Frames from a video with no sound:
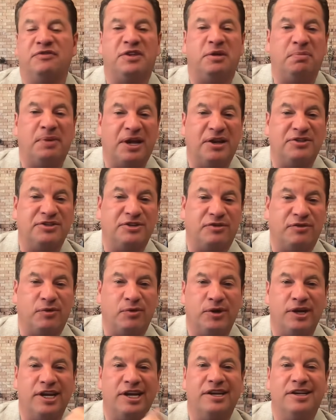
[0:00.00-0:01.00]
pounds
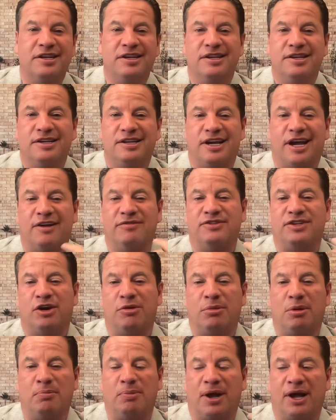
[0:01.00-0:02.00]
overweight. I have
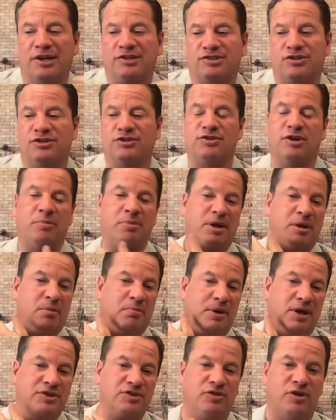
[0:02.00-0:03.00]
terrible posture, so I put a
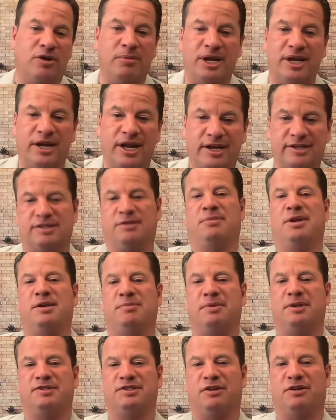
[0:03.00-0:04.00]
buzzer on my neck to make
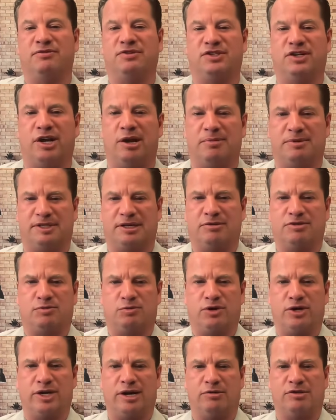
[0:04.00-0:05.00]
myself sit up because I was
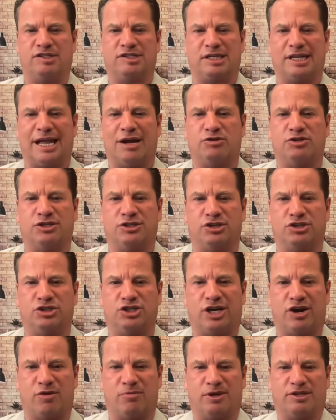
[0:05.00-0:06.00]
worried I would slouch in the
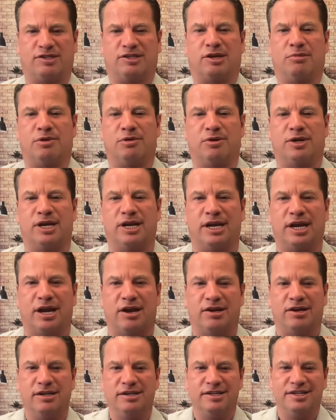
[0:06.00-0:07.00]
chair and my stomach would hang
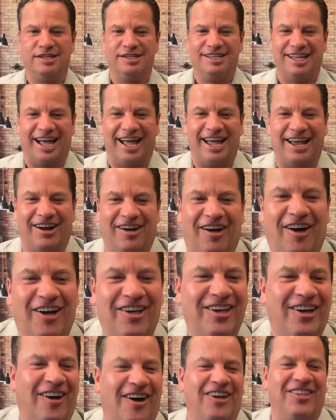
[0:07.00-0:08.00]
out. I had
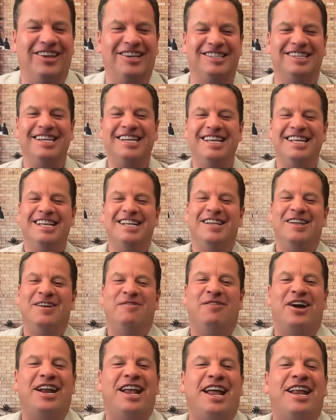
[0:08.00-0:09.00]

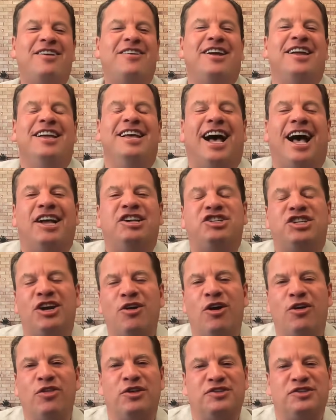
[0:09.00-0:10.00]
but anyway, I share
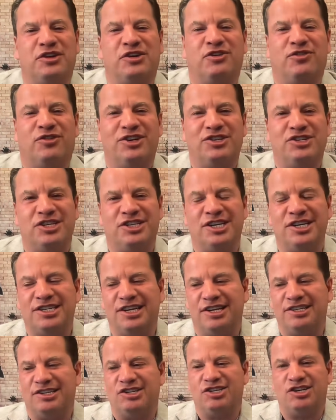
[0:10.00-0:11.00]
all those little cringy
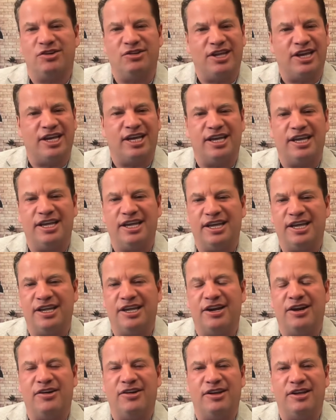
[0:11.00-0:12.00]
details to show, like,
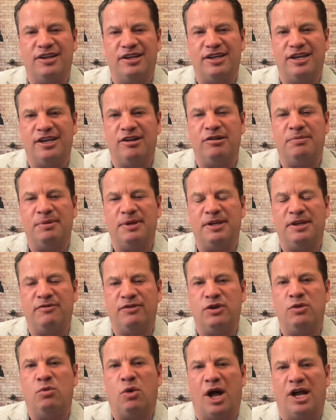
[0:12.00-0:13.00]
if
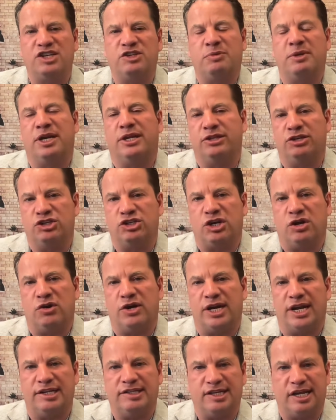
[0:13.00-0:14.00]
you watch me on the show,
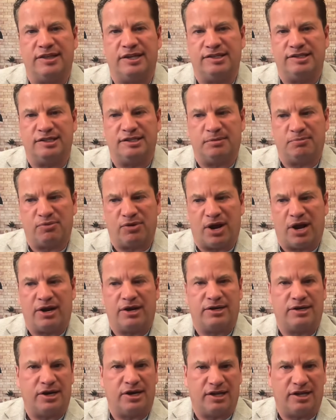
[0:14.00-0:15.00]
and I say this as a
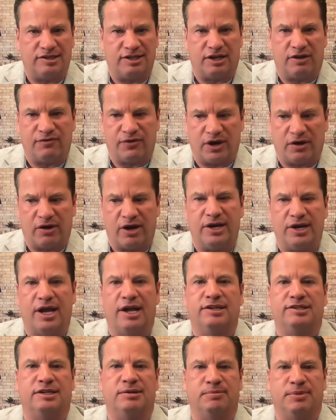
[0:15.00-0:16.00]
product, not
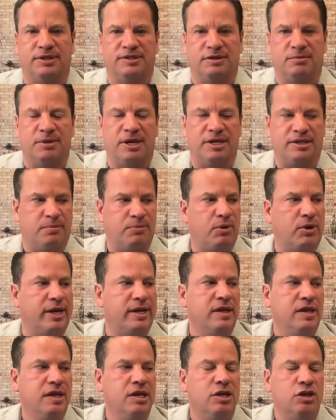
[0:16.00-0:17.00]
self-aggrandizing, but to make the point,
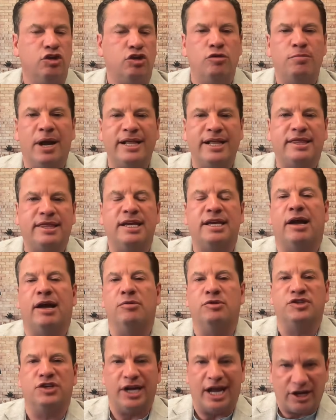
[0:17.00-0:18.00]
you might think I
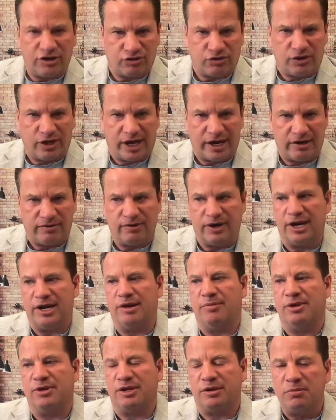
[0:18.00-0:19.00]
was a natural at it, right?
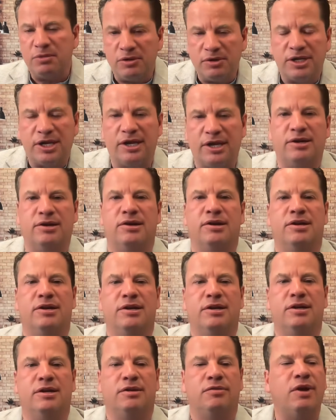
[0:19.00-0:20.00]
I'm a communicator,
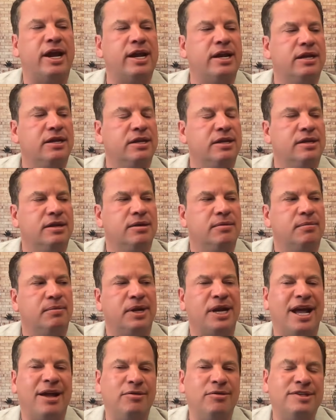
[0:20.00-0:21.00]
right?
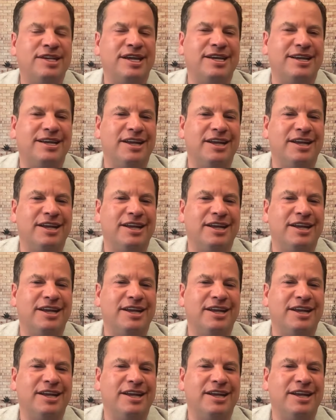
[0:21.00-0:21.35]
But I was like,